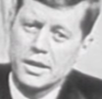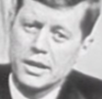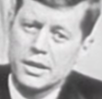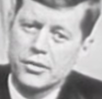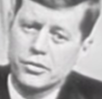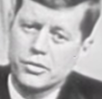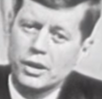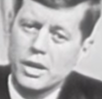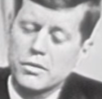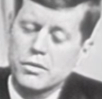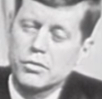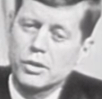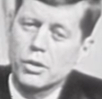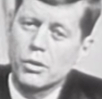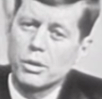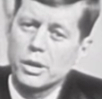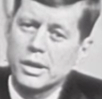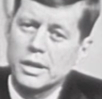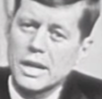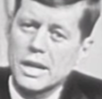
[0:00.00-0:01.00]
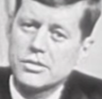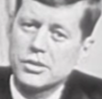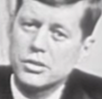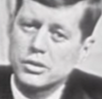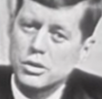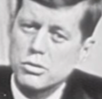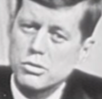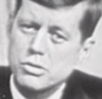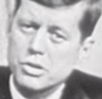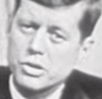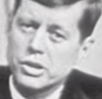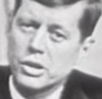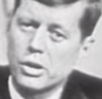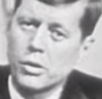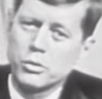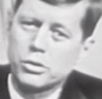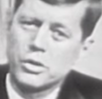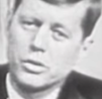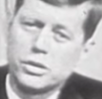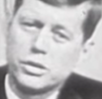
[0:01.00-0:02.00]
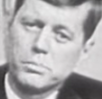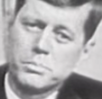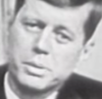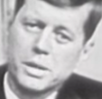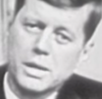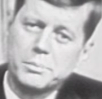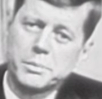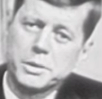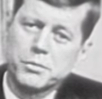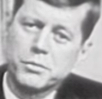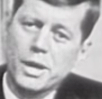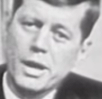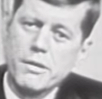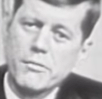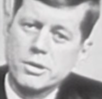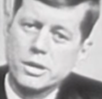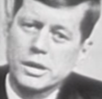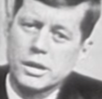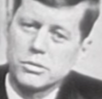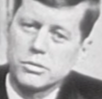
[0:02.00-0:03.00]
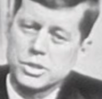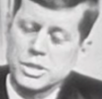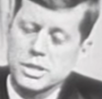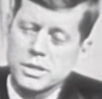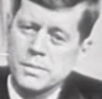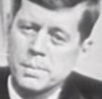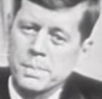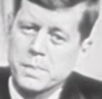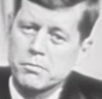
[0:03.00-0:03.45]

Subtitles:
instead of going as it used to go to the Department of Agriculture